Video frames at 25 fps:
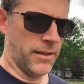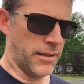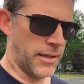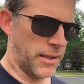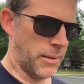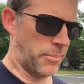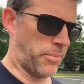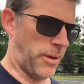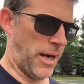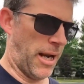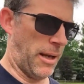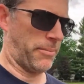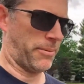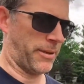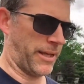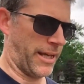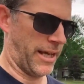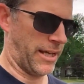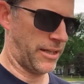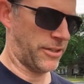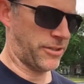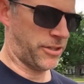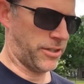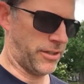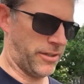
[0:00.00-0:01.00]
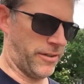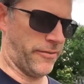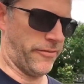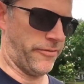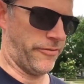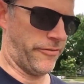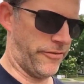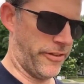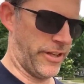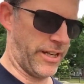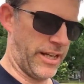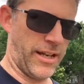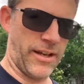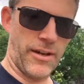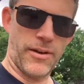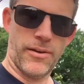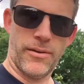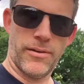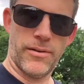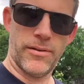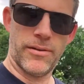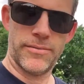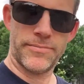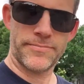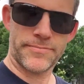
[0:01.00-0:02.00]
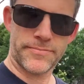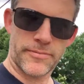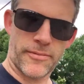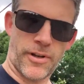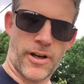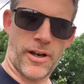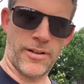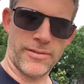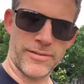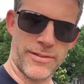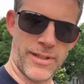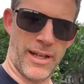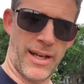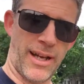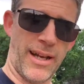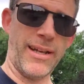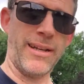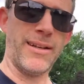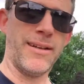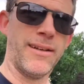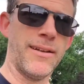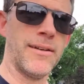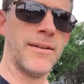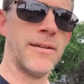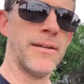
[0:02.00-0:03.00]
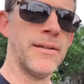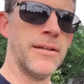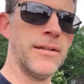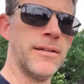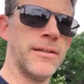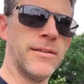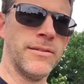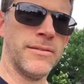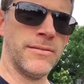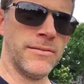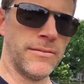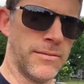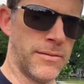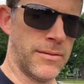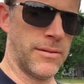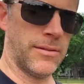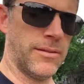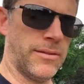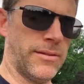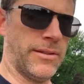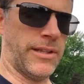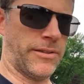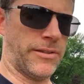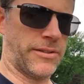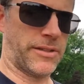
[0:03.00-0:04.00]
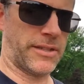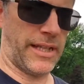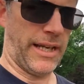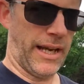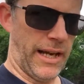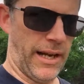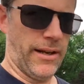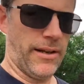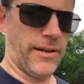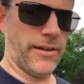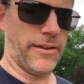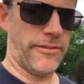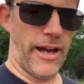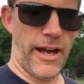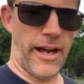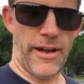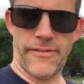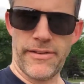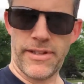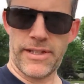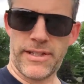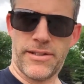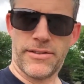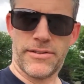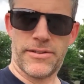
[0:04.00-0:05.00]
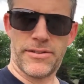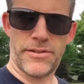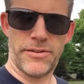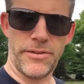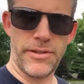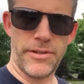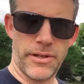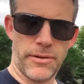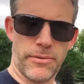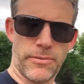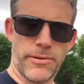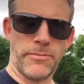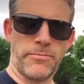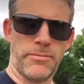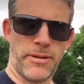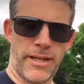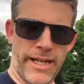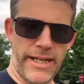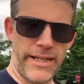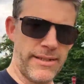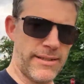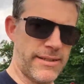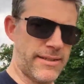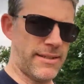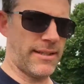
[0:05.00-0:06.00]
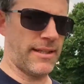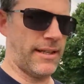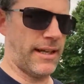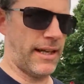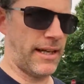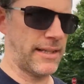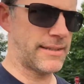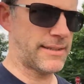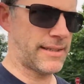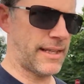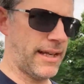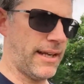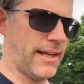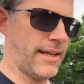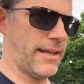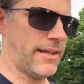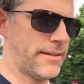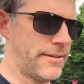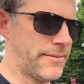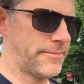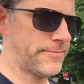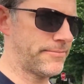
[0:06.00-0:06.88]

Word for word: the propagation of video online. They're scared of having their studio replaced, and I say,